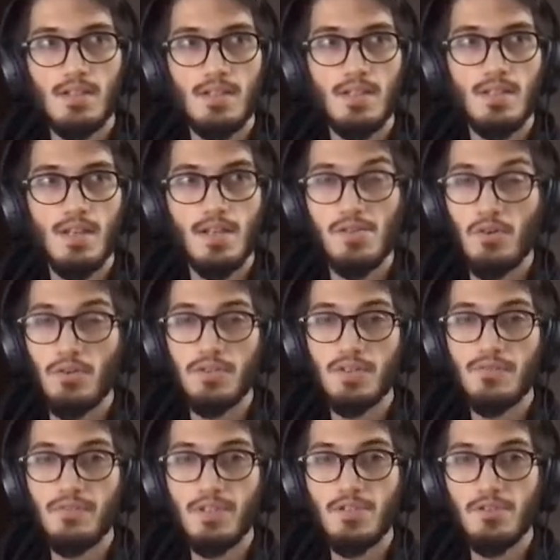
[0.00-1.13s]
exotic
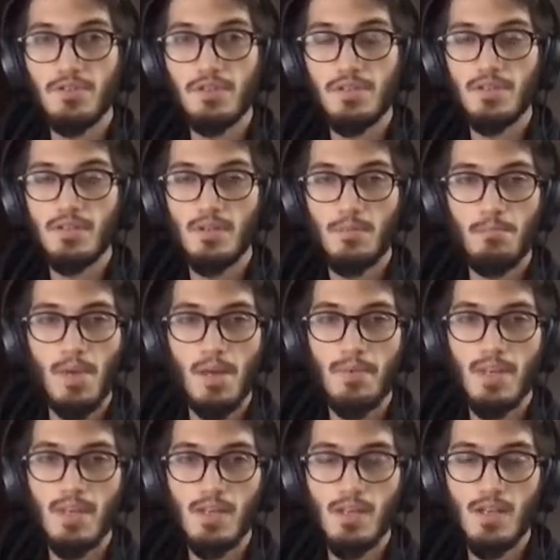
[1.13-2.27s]
features.
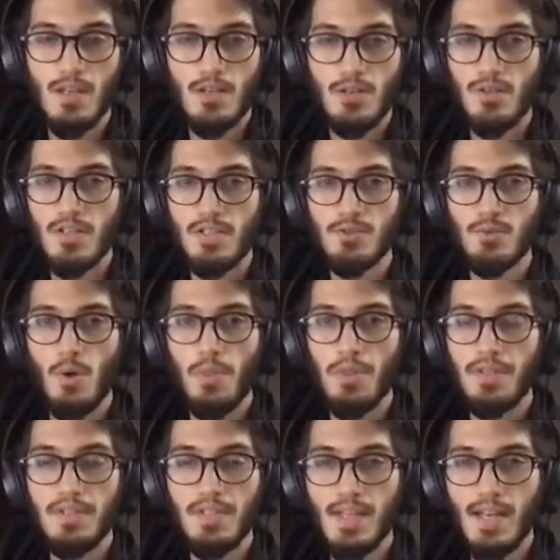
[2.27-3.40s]
Maybe you need to
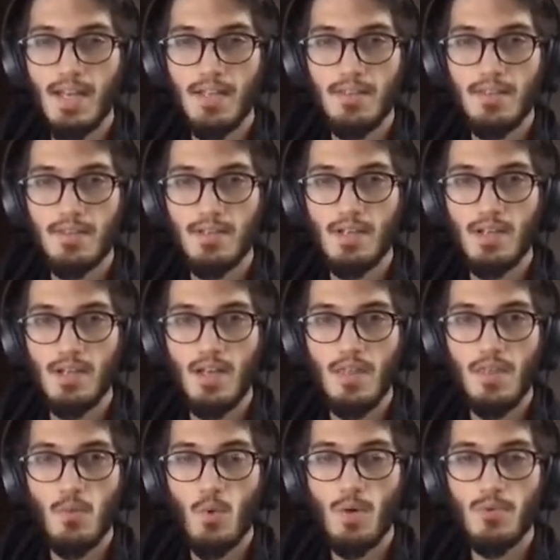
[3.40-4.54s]
authenticate the
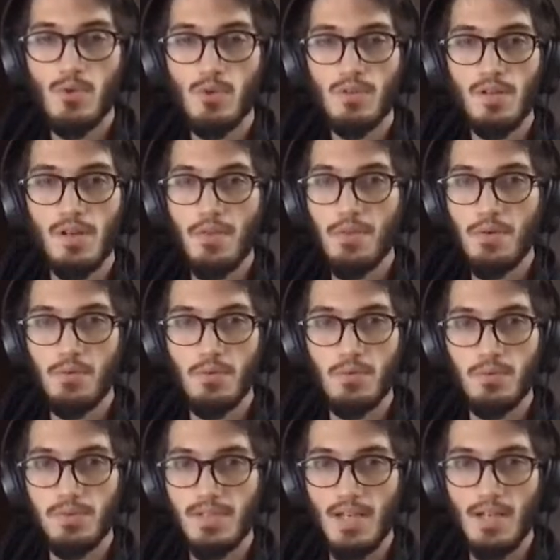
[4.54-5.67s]
webhook through
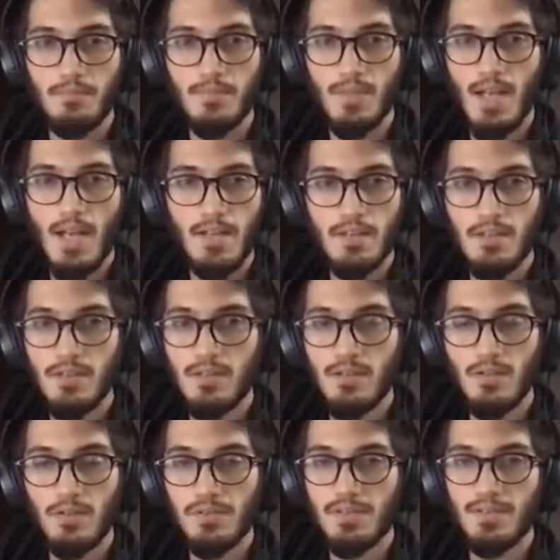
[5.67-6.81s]
some header
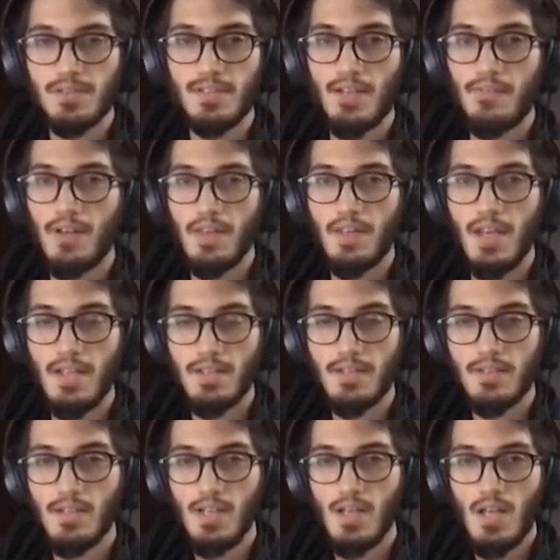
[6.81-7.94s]
or stuff like that.
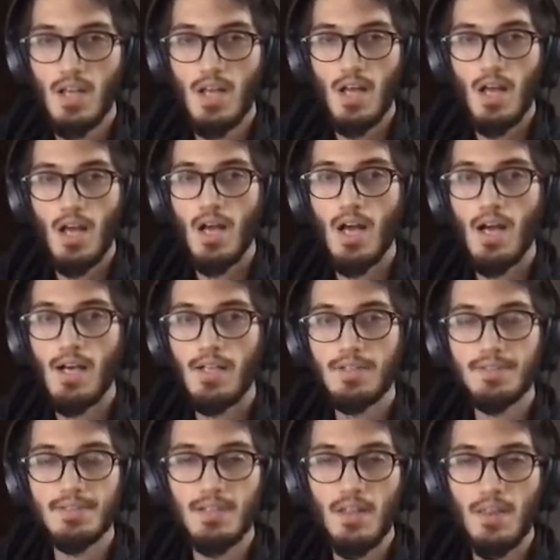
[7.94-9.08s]

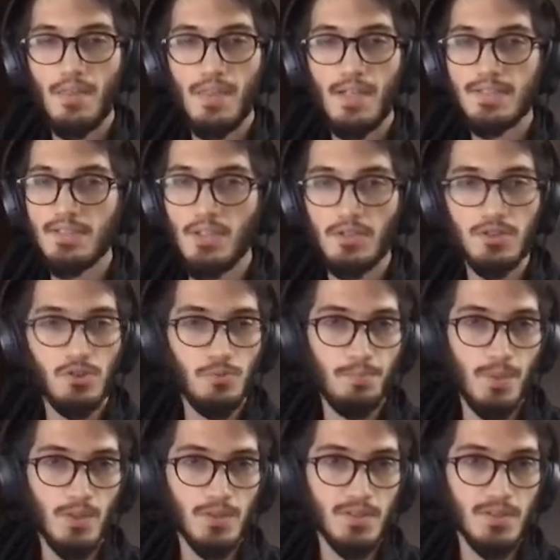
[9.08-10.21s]
That's not
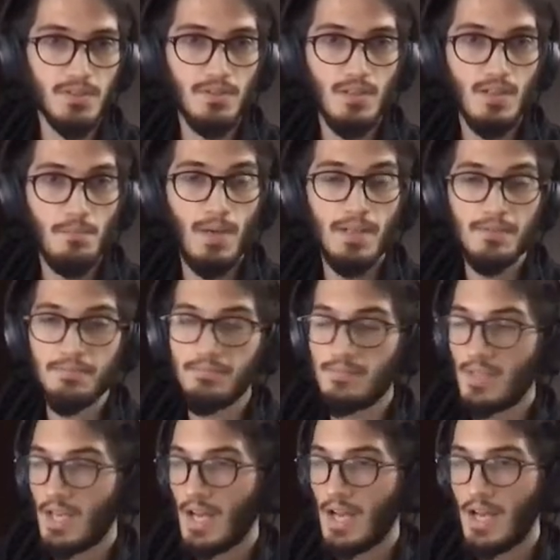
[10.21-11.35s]
supported, but
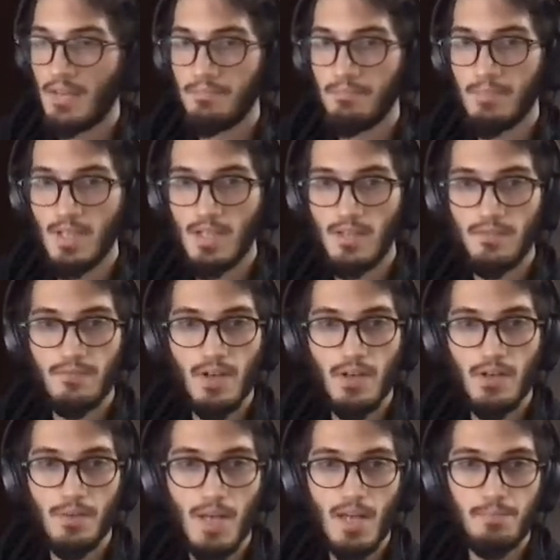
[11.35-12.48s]
I'd be very
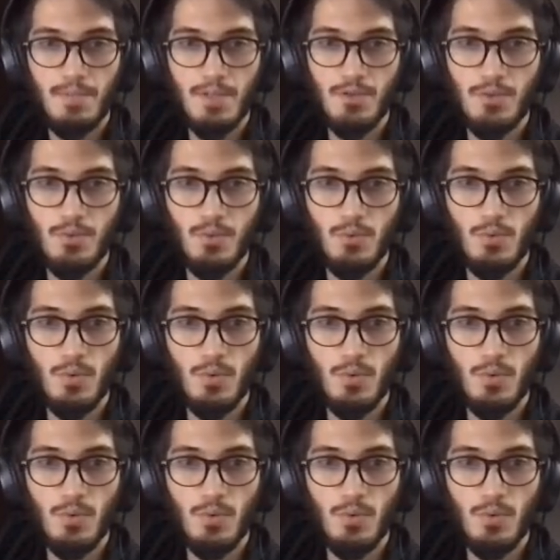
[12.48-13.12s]
happy to